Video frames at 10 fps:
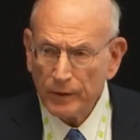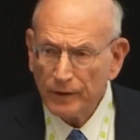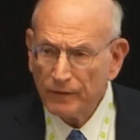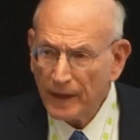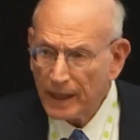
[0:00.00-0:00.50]

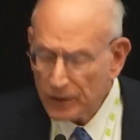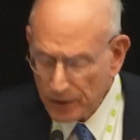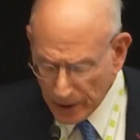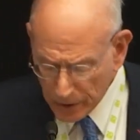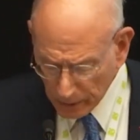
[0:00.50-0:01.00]
advanced
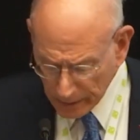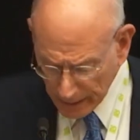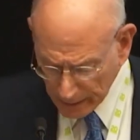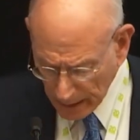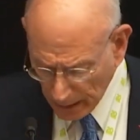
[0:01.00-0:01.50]
digital
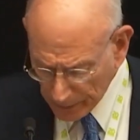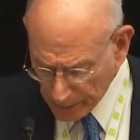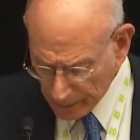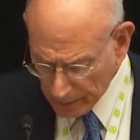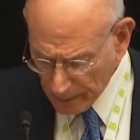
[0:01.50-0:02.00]
technology
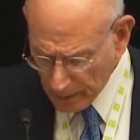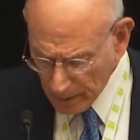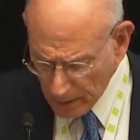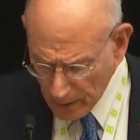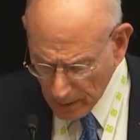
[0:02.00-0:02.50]

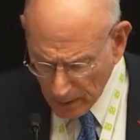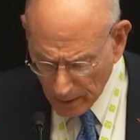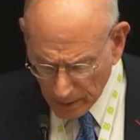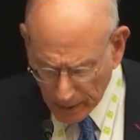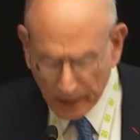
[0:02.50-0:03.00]

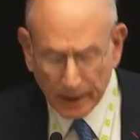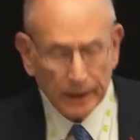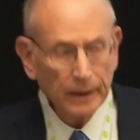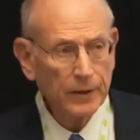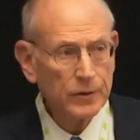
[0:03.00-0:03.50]
that
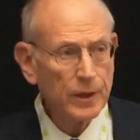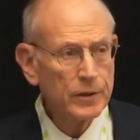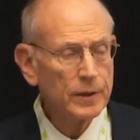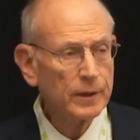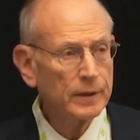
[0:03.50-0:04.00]
didn't
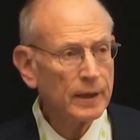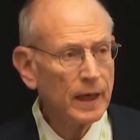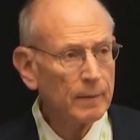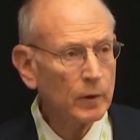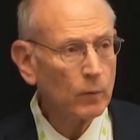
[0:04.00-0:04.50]
exist at the
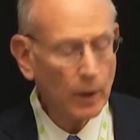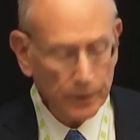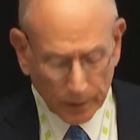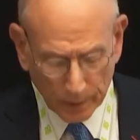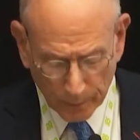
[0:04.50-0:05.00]
time of the
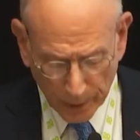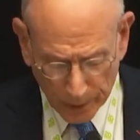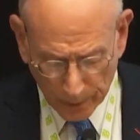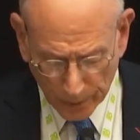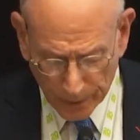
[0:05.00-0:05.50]
Washington
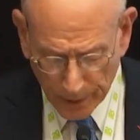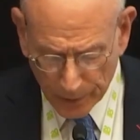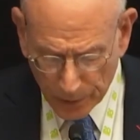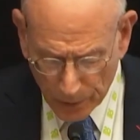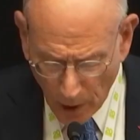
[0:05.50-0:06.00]
principles, there's
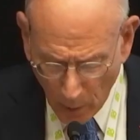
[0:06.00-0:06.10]
no